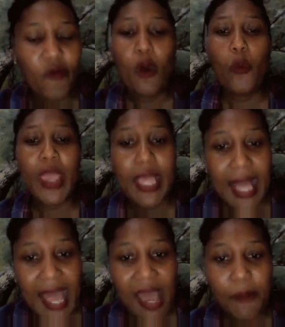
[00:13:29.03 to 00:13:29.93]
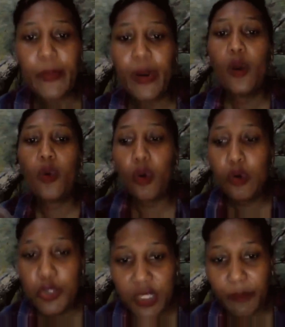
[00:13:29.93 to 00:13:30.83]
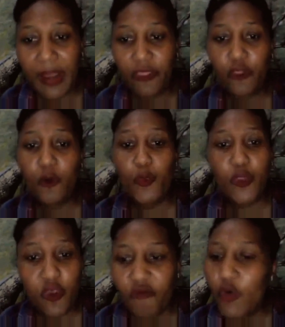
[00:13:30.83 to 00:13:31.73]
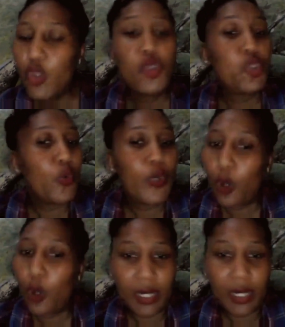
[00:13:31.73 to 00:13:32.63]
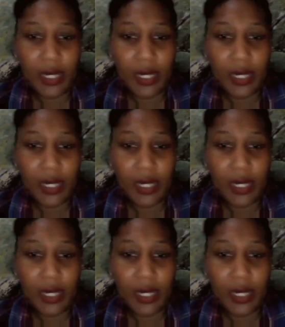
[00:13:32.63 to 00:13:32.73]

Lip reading: Wake up, go to the bathroom with your phone. You do it already.